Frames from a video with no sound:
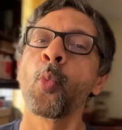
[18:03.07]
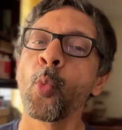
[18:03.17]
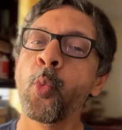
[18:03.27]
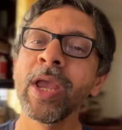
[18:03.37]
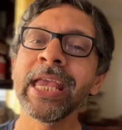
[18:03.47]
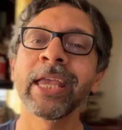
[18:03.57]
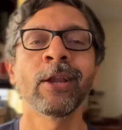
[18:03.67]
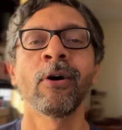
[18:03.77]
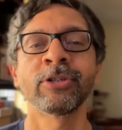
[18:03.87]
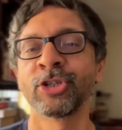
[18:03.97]
We
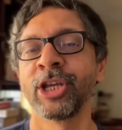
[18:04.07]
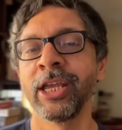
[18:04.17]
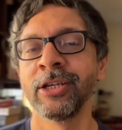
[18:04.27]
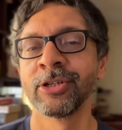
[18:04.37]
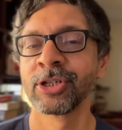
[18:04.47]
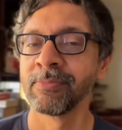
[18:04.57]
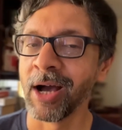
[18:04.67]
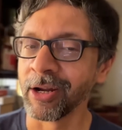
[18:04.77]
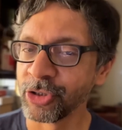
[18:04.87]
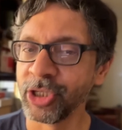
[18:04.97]
cannot change
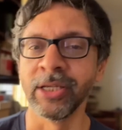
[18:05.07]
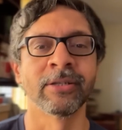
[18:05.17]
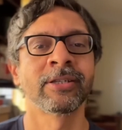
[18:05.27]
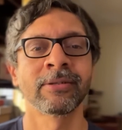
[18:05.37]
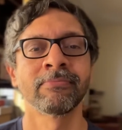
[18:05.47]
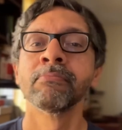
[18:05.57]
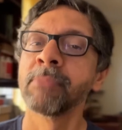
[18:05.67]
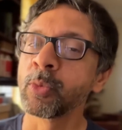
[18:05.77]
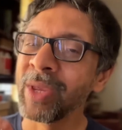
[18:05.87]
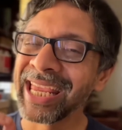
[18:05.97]
our genes,
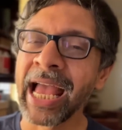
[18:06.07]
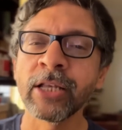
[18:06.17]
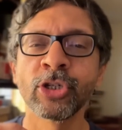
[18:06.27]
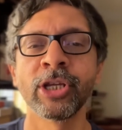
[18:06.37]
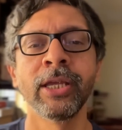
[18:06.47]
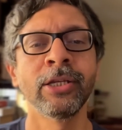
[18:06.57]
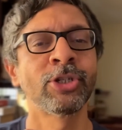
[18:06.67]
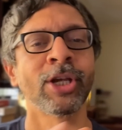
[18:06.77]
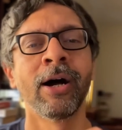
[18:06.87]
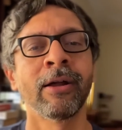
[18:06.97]
but we can
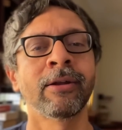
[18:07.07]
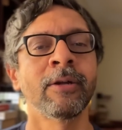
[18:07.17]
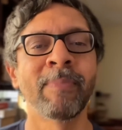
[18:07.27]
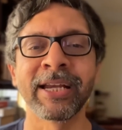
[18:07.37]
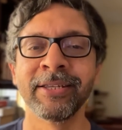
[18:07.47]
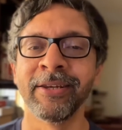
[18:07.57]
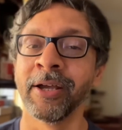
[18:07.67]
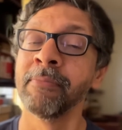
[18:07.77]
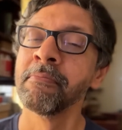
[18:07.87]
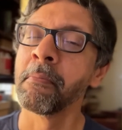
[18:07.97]
change our gut
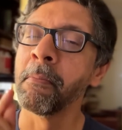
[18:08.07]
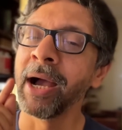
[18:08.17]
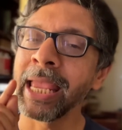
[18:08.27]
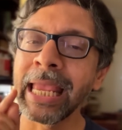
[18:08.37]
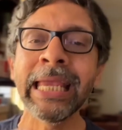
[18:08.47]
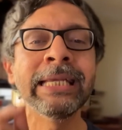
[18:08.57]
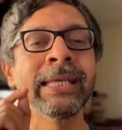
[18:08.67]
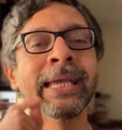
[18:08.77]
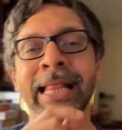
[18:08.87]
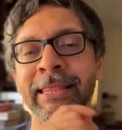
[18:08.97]
bacteria by
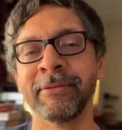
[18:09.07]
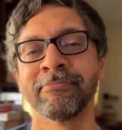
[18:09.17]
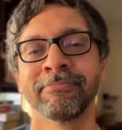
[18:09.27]
eating healthy.